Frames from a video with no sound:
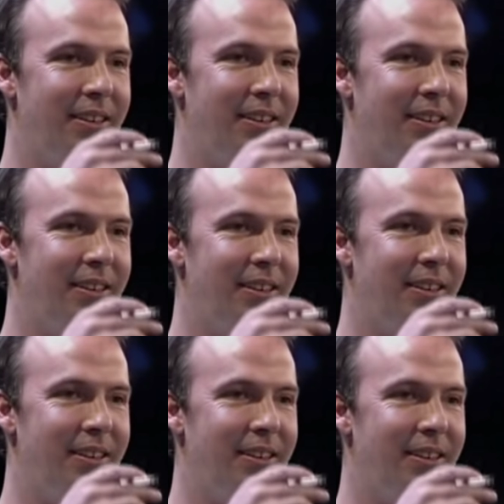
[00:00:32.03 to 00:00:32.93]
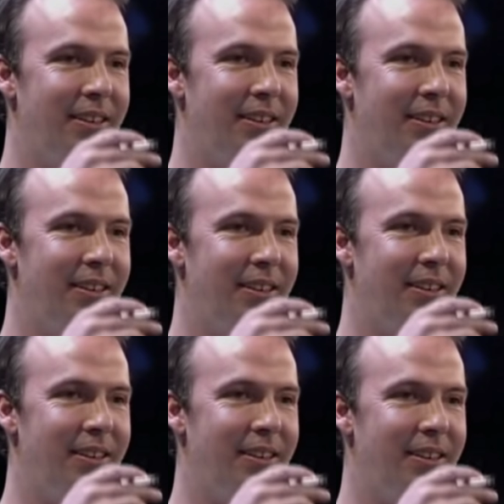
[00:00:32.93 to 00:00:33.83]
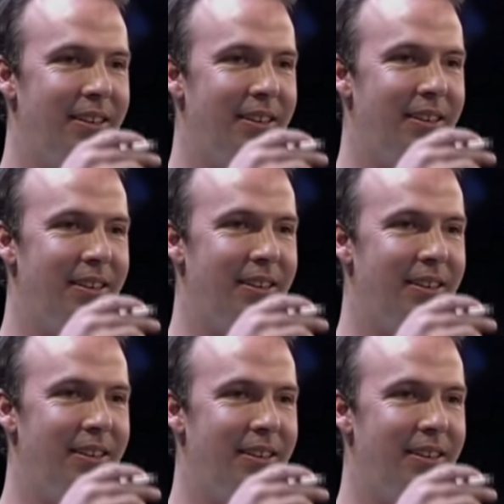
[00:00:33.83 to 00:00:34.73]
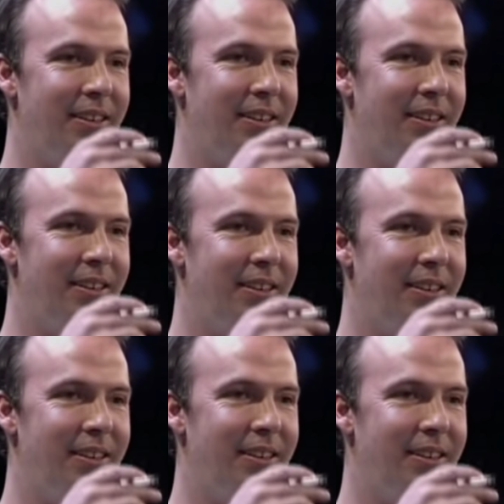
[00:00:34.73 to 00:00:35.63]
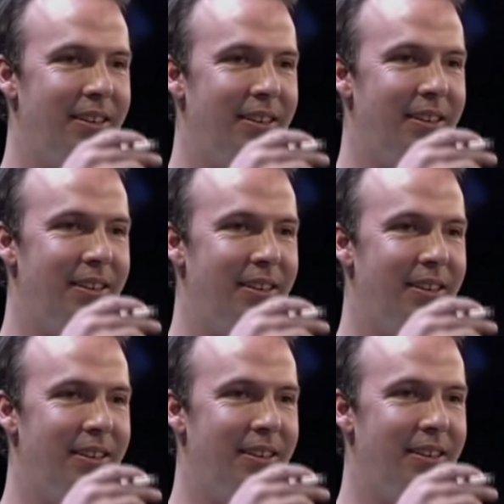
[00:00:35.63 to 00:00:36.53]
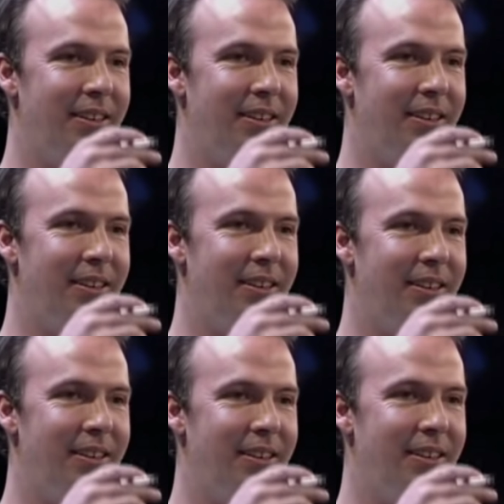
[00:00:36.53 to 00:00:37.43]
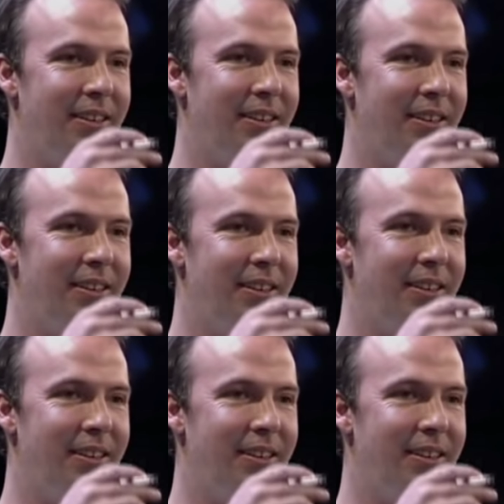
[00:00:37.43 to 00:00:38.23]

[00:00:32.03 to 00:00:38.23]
[no speech]